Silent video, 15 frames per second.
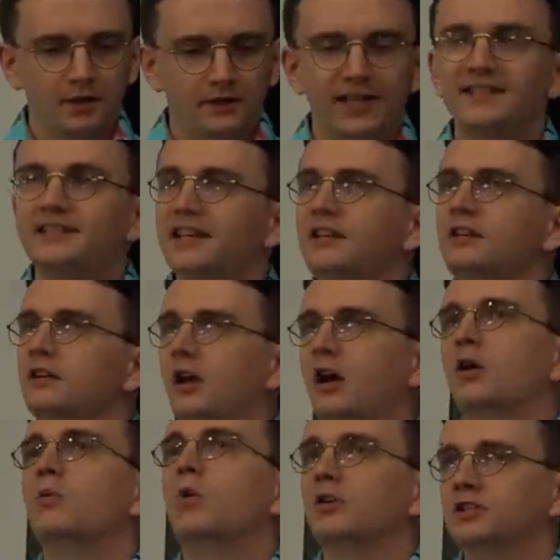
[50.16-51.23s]
they didn't
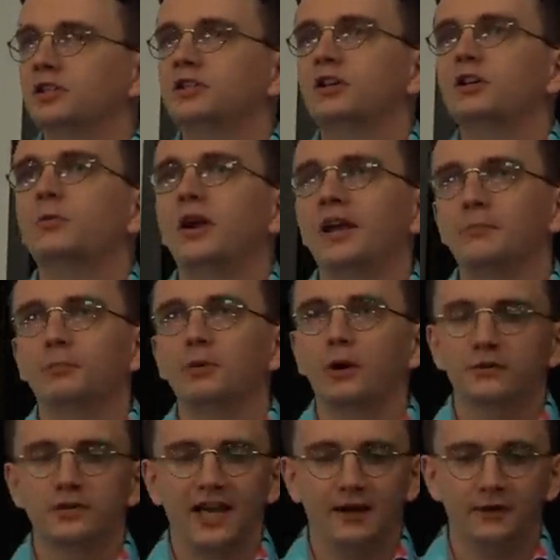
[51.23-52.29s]
know what to do when it
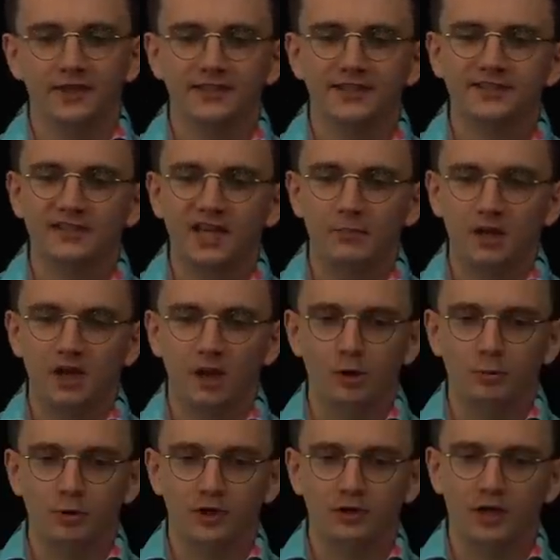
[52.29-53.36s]
broke down into semi
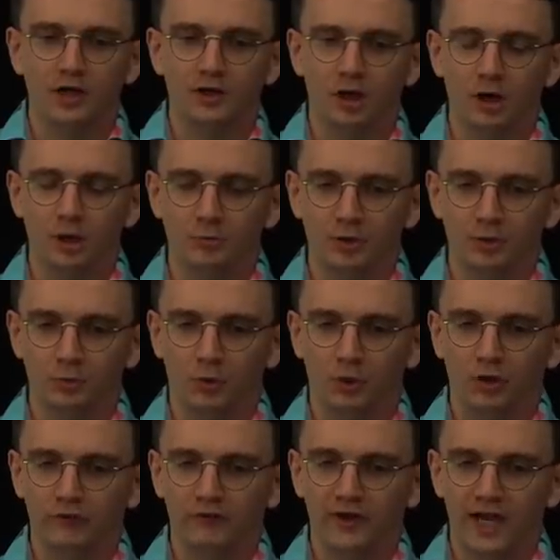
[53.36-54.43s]
open and open
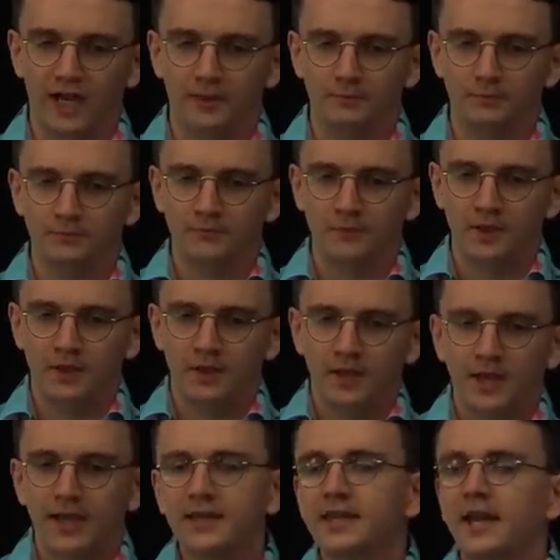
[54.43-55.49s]
warfare.
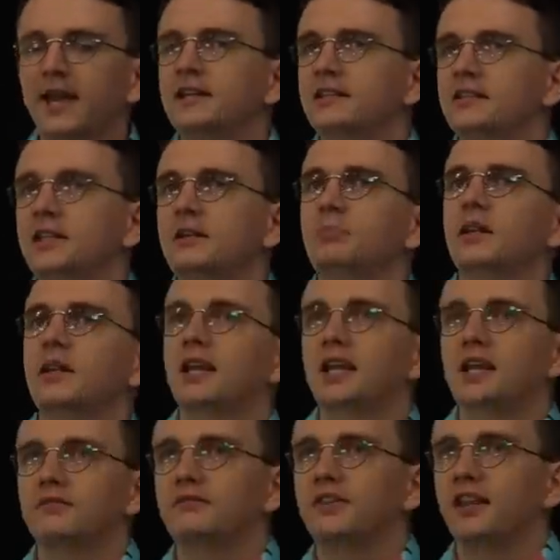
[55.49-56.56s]
And Kennedy
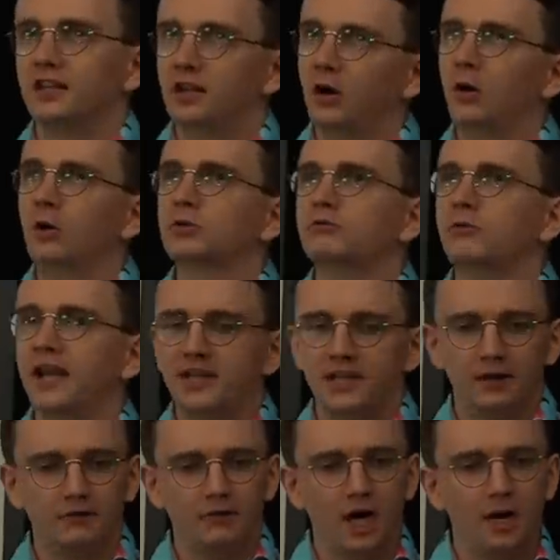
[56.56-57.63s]
believed that the old
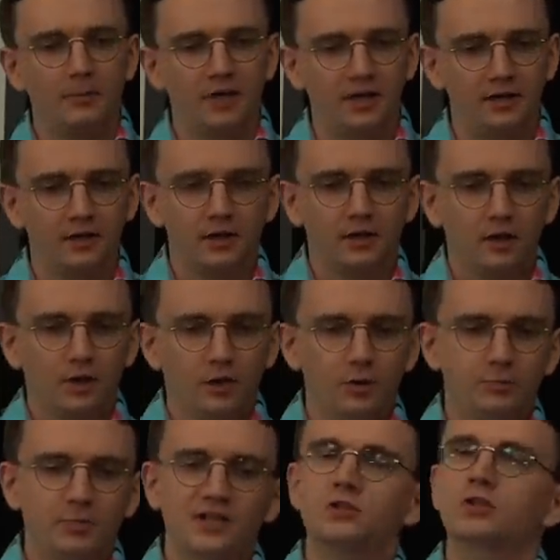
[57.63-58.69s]
regular army, who
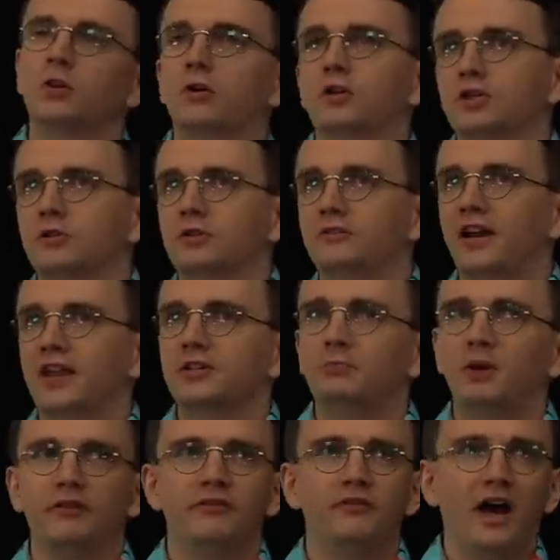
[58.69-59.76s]
had been taught to advance
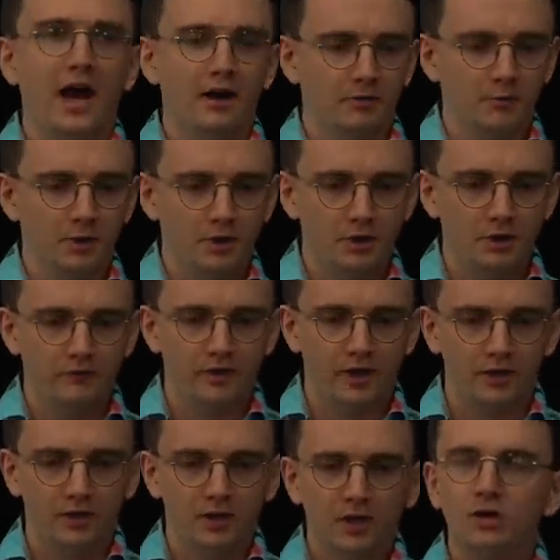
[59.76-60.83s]
by fire and
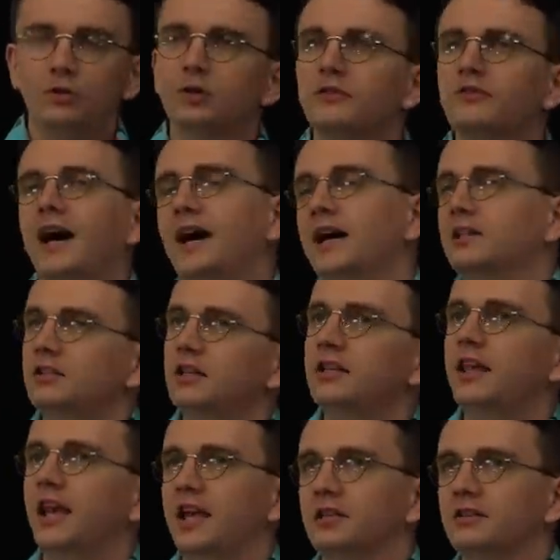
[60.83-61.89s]
manoeuvre, would have actually
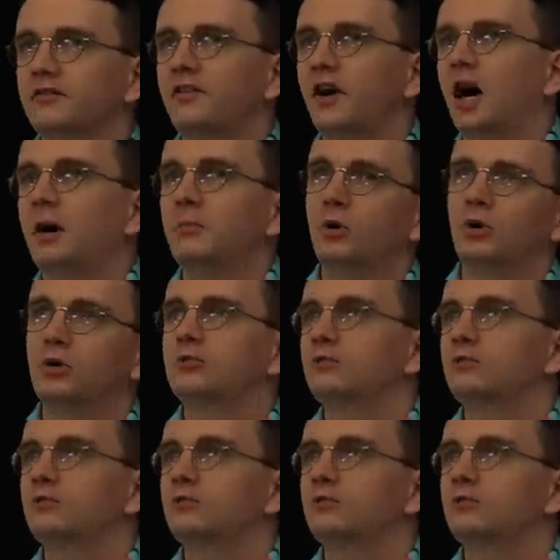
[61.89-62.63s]
gained far more